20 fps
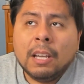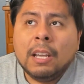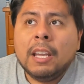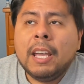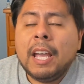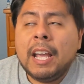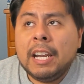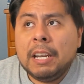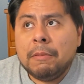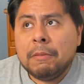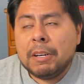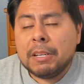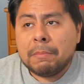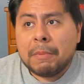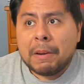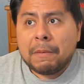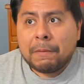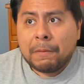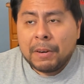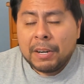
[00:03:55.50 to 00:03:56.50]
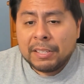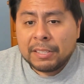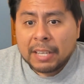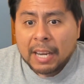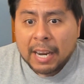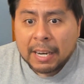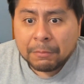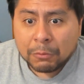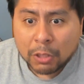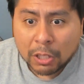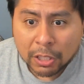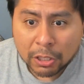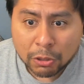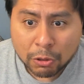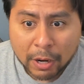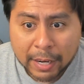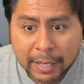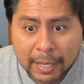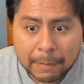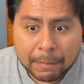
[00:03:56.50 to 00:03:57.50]
Anyways, my friends, I'm going to
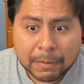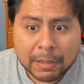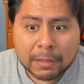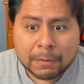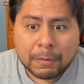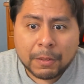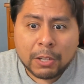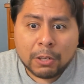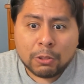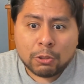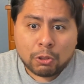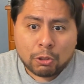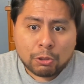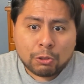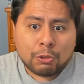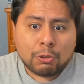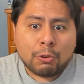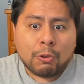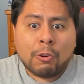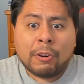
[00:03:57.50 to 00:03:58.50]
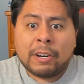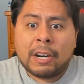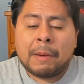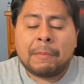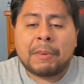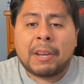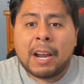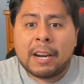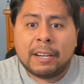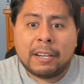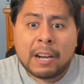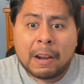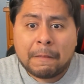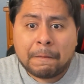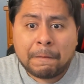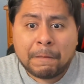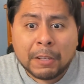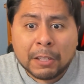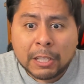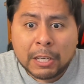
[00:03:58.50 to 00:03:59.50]
try to keep this video short. I'm kind of not
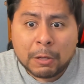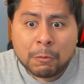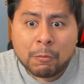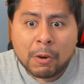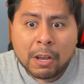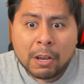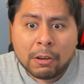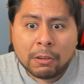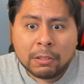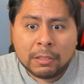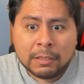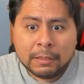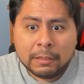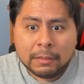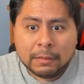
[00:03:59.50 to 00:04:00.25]
feeling well.